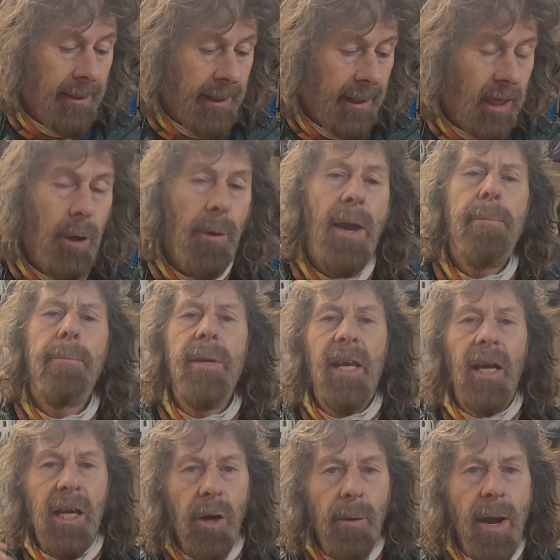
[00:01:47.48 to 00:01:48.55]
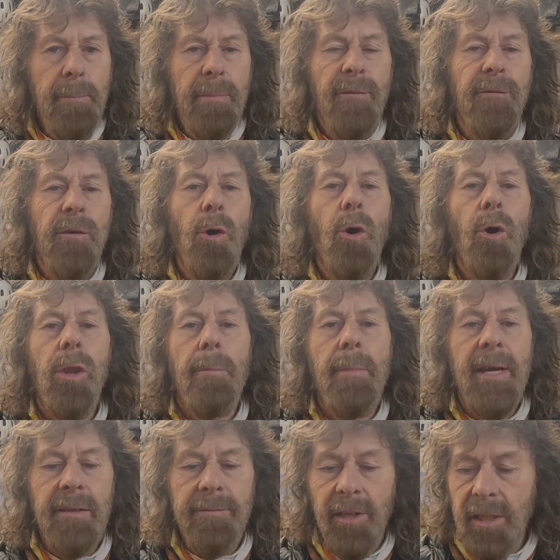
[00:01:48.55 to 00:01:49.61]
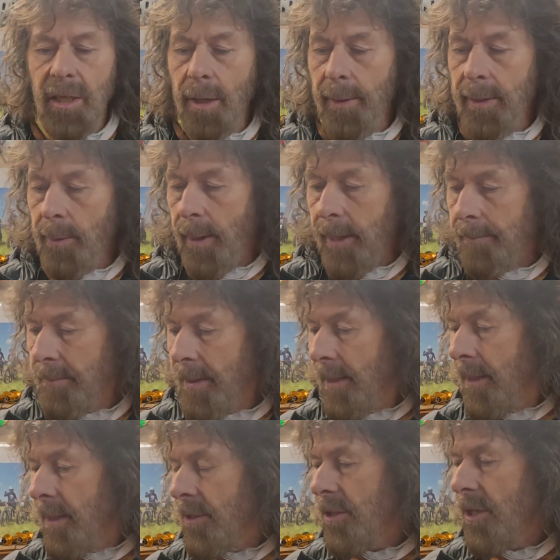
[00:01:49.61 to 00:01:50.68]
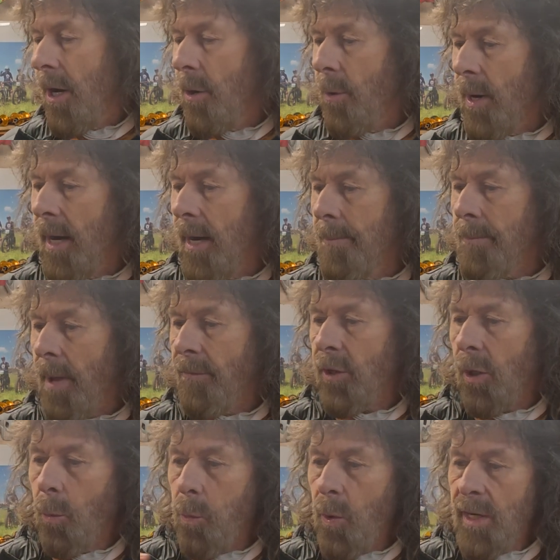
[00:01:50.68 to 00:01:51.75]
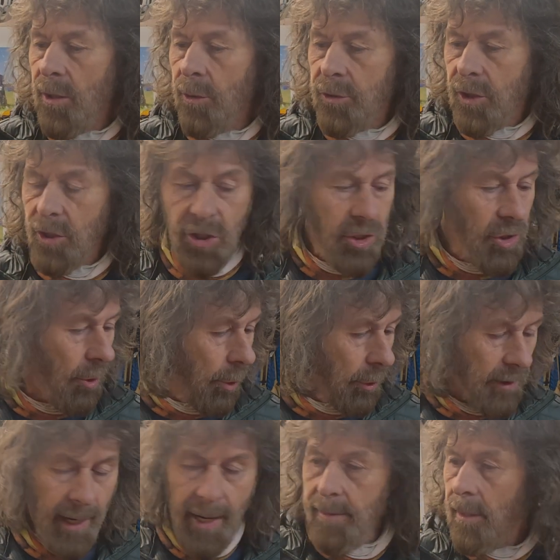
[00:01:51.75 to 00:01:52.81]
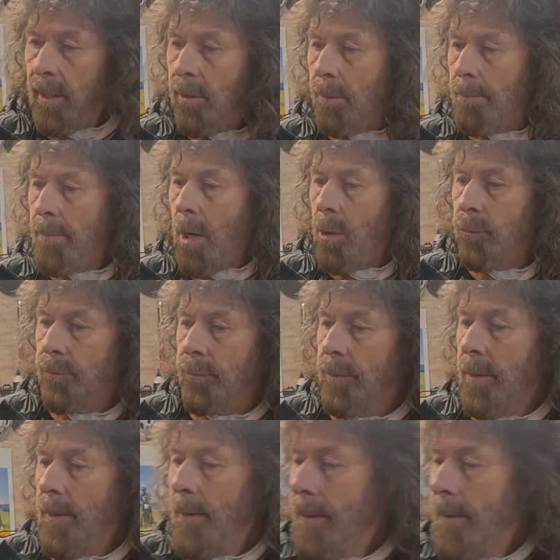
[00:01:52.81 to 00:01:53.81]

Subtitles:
It'll go out before the main video anyway. So I've got a wheel to sort out, a little Molten.